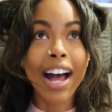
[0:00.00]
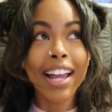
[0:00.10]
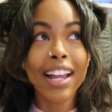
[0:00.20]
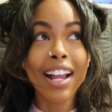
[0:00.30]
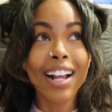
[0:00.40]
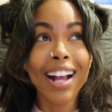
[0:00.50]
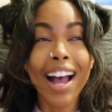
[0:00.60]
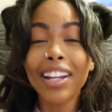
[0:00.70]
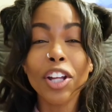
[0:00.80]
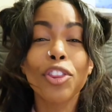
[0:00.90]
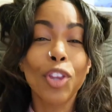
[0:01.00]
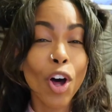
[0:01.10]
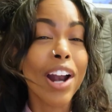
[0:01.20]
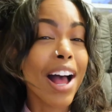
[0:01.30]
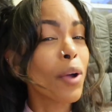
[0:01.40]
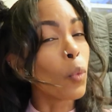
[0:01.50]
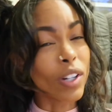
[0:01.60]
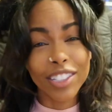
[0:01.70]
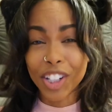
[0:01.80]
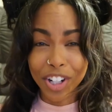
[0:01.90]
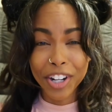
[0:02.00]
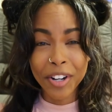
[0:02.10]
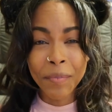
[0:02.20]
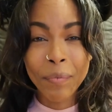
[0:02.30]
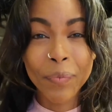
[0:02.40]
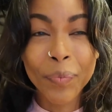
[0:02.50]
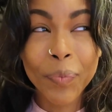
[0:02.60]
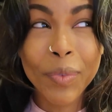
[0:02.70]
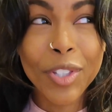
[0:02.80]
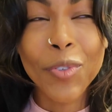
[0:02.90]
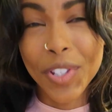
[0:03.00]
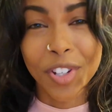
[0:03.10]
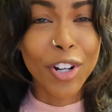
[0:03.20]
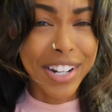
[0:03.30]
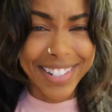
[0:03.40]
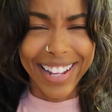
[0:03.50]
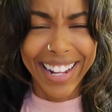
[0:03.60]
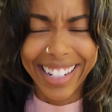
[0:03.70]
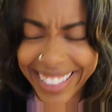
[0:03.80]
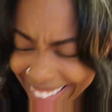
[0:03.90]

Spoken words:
I kind of thought I was her to a certain extent.